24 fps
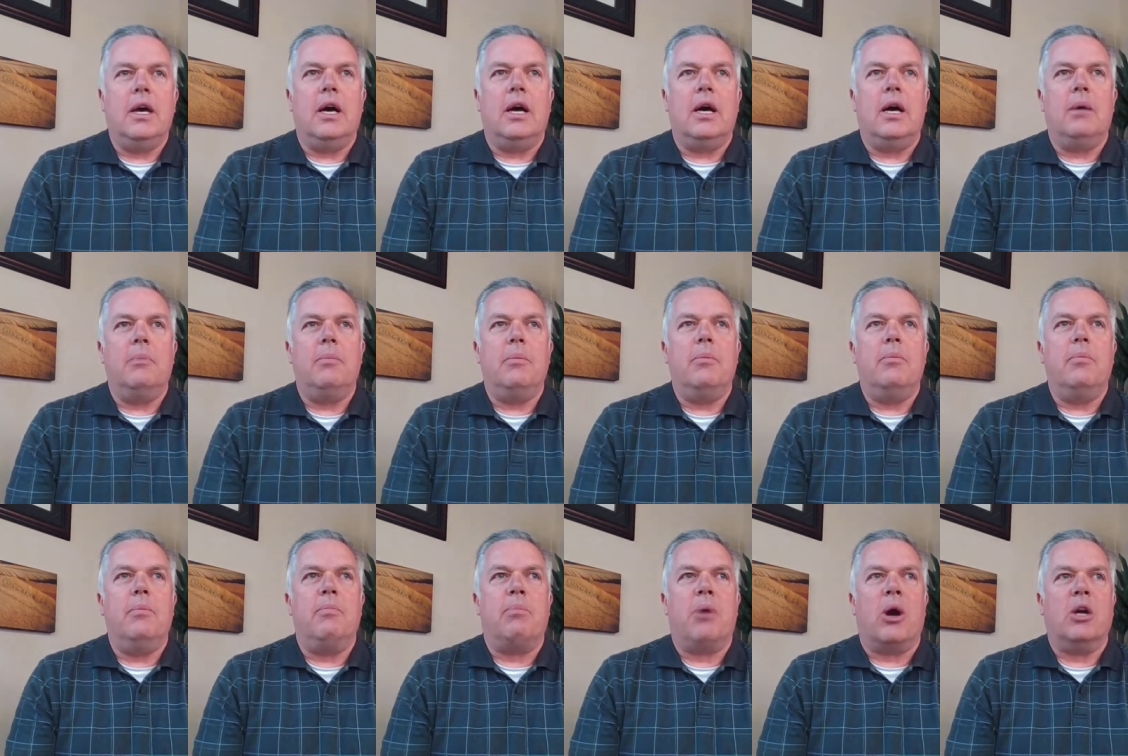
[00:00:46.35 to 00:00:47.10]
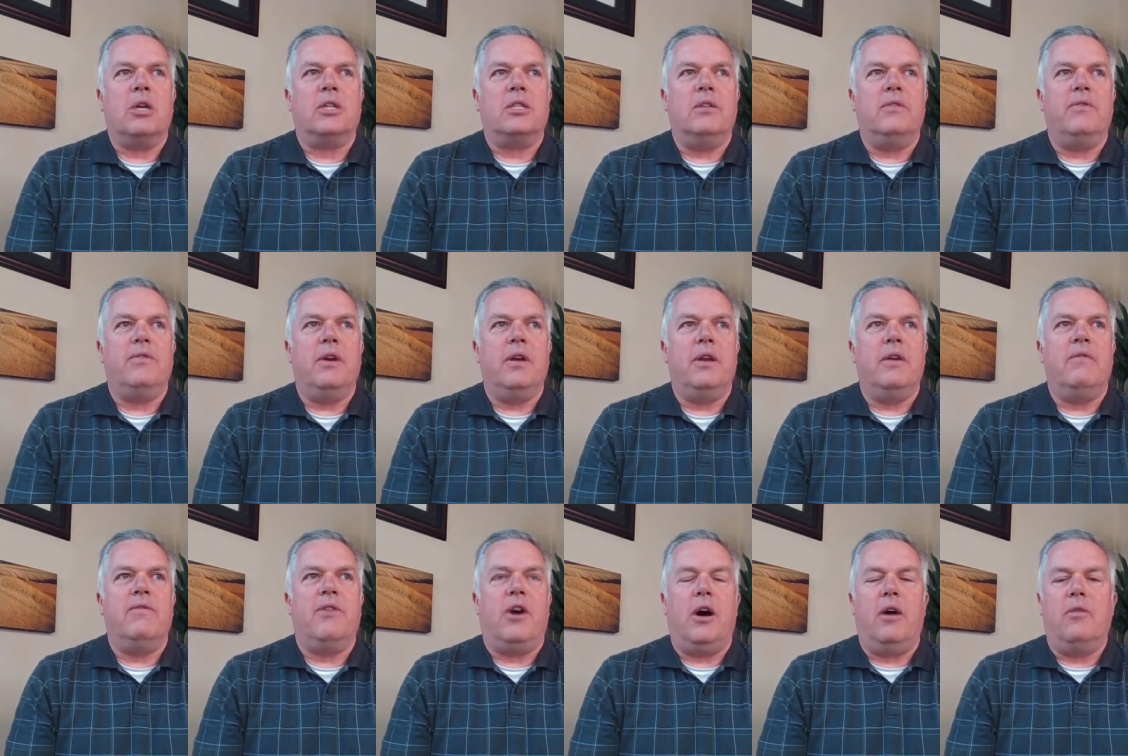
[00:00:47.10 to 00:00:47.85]
Um, parts of
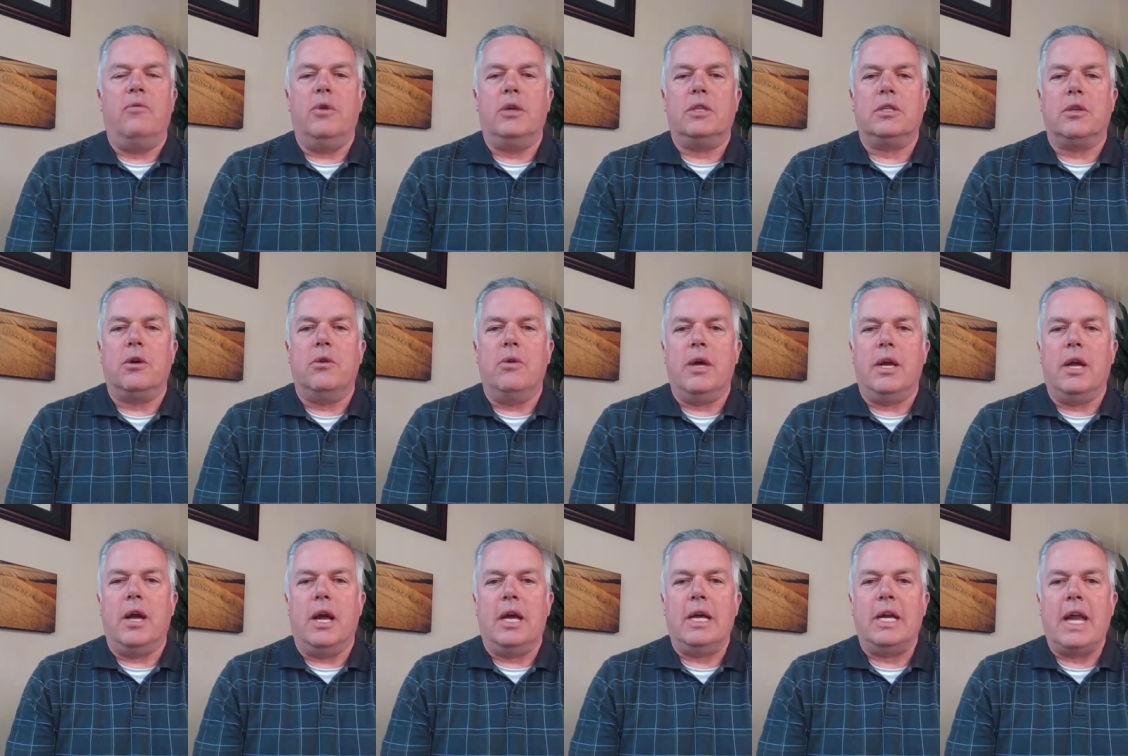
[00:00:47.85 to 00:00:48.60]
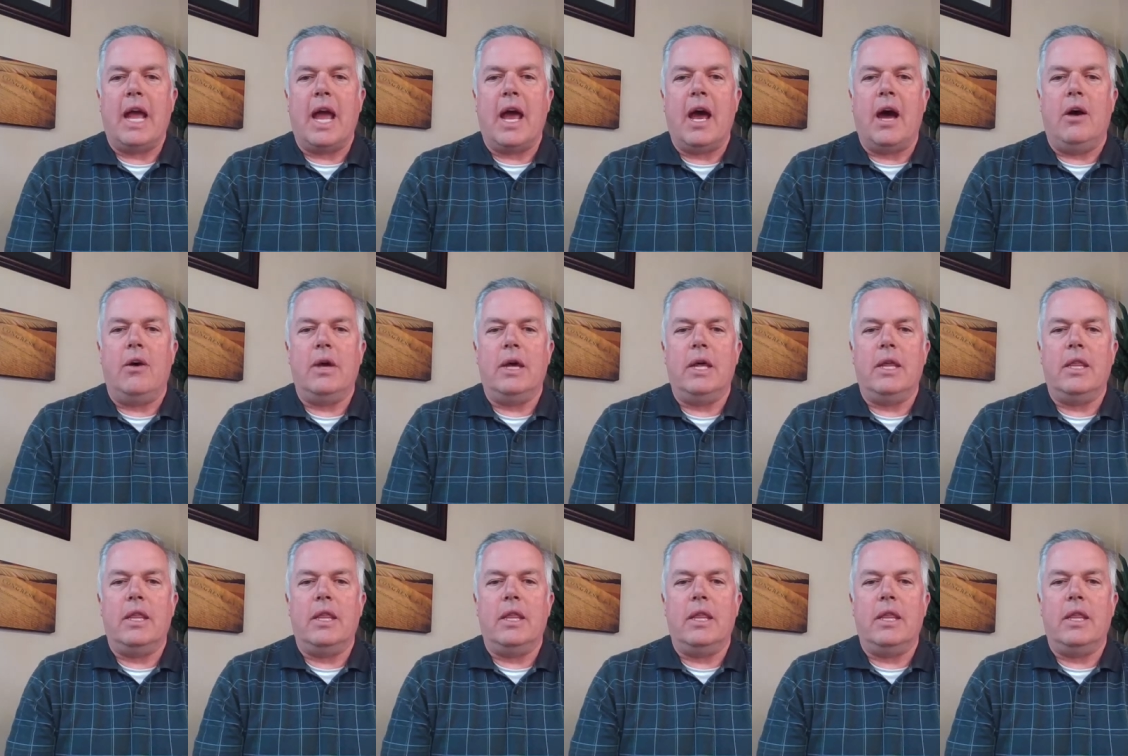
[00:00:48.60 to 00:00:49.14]
it involve what's going on now